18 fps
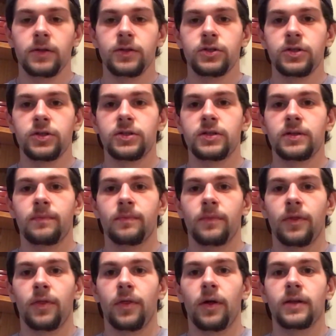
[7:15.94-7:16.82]
Just
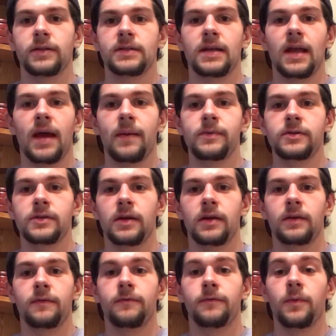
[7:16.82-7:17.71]
some thoughts at
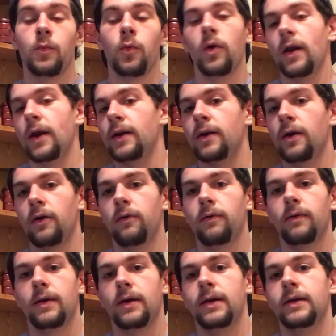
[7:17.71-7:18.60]
Amazon. From what I
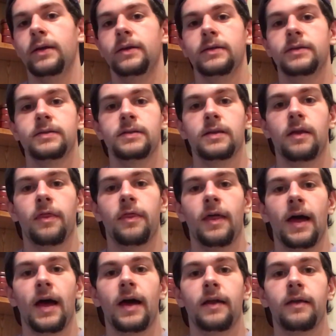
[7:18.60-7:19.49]
know is
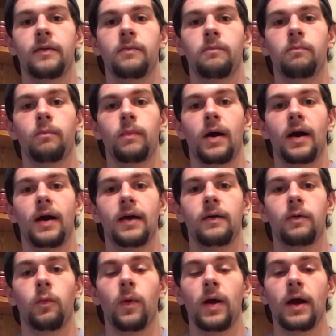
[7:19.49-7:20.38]
that
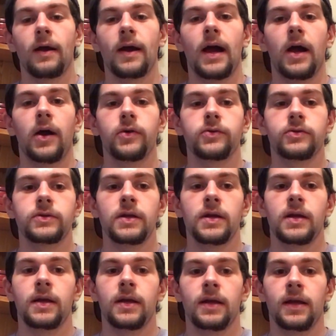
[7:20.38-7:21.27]
my warehouse
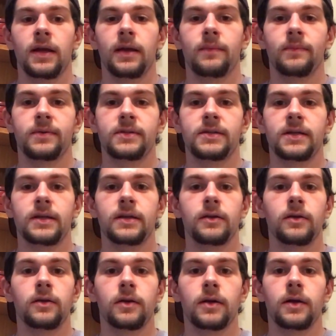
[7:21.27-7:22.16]
in
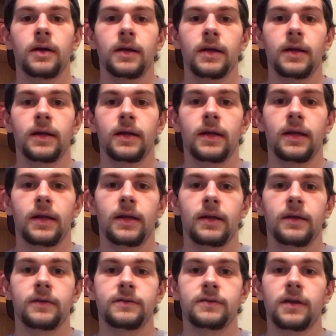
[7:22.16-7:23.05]
particular
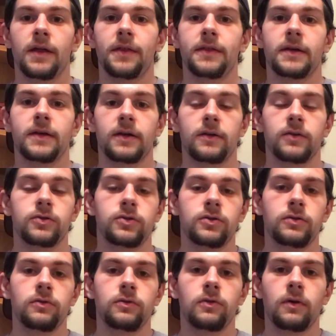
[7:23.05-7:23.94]
is nothing
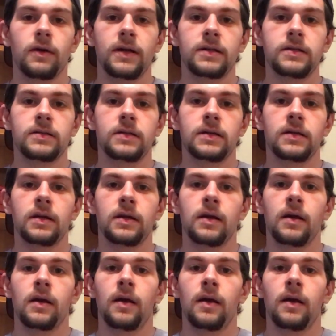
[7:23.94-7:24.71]
too crazy.